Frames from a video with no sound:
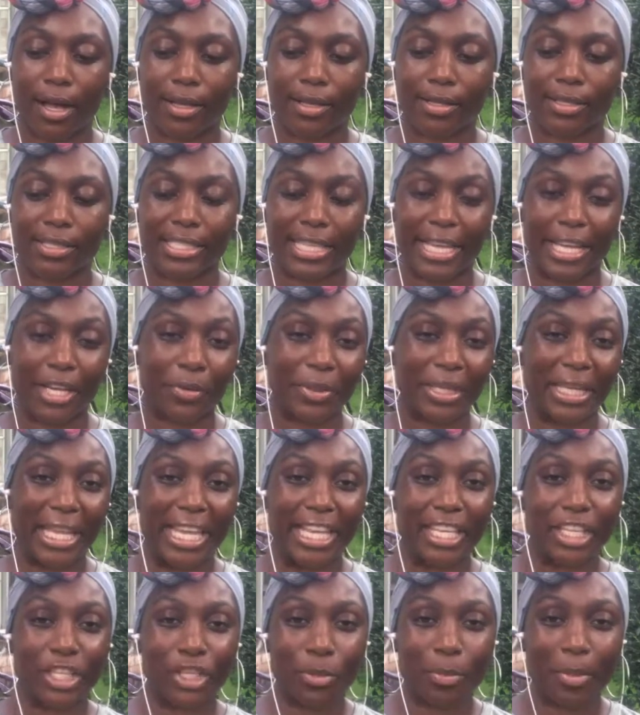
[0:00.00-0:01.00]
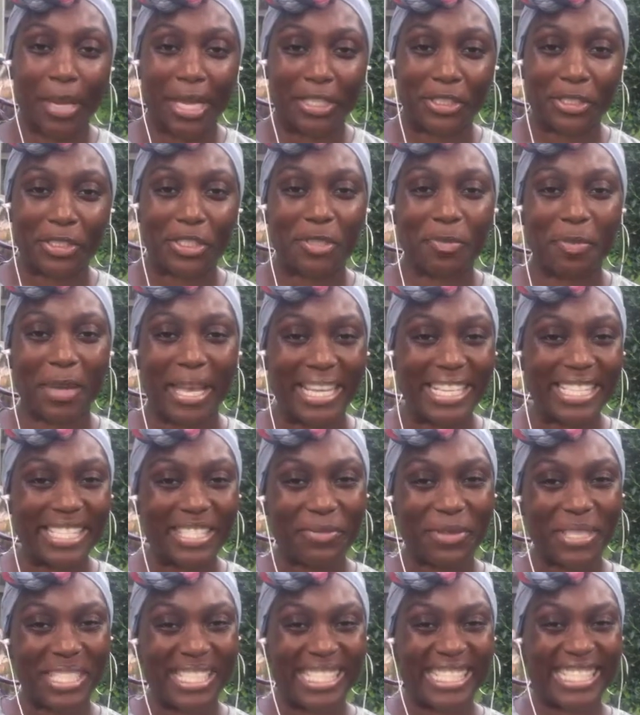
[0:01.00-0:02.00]
sacred incubator space,
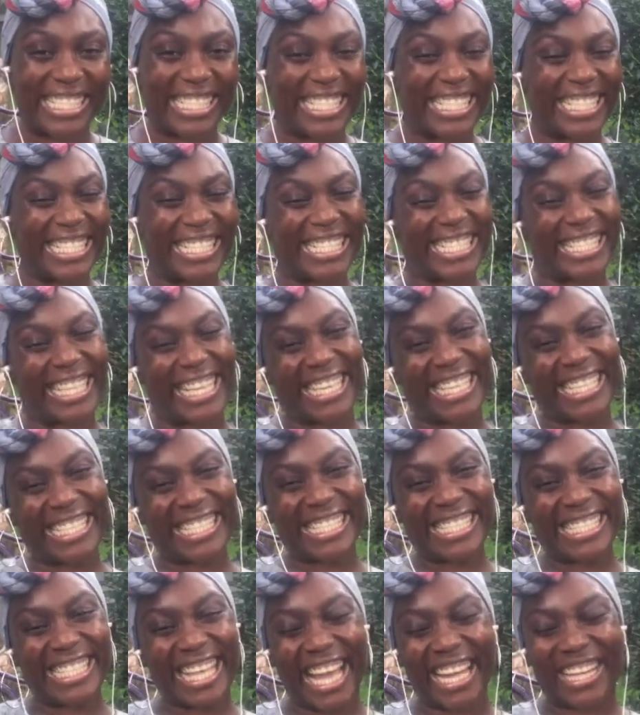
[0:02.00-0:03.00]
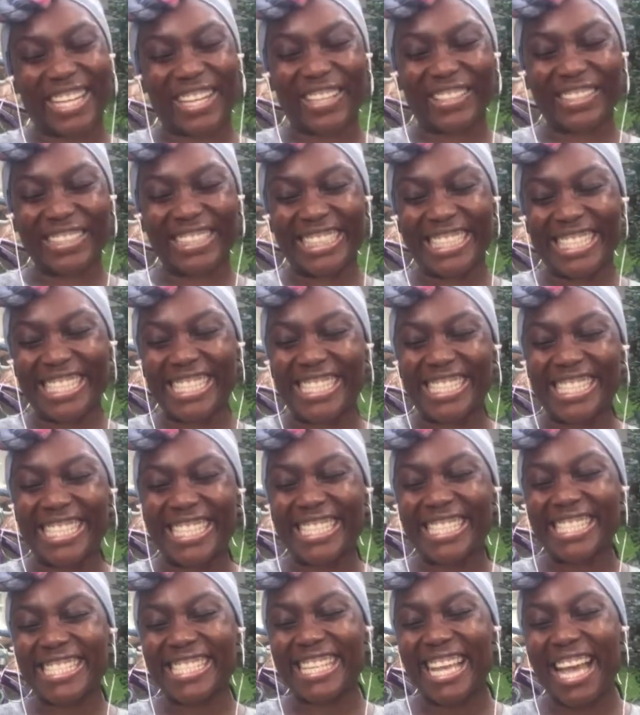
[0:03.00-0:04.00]
which is the SIS. I call it the
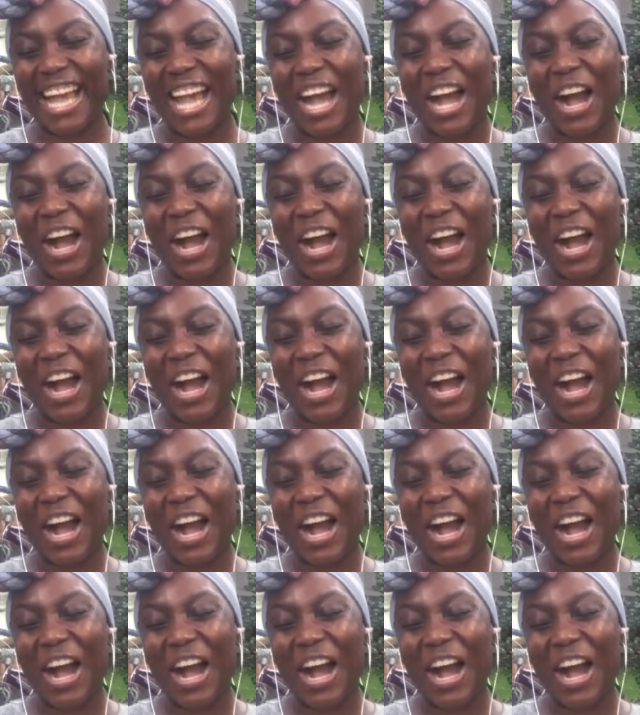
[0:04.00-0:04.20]
SIS.